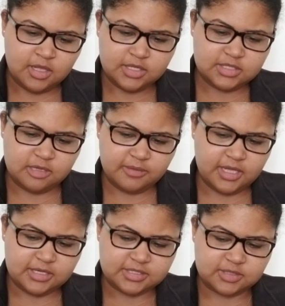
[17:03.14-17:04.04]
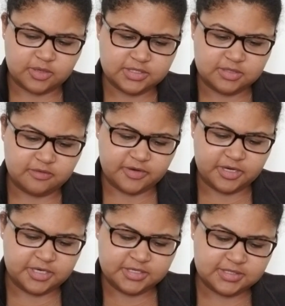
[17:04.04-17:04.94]
Tell me about Eight of Swords in
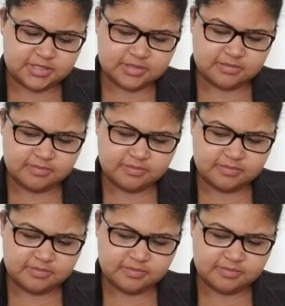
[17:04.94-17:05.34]
reverse.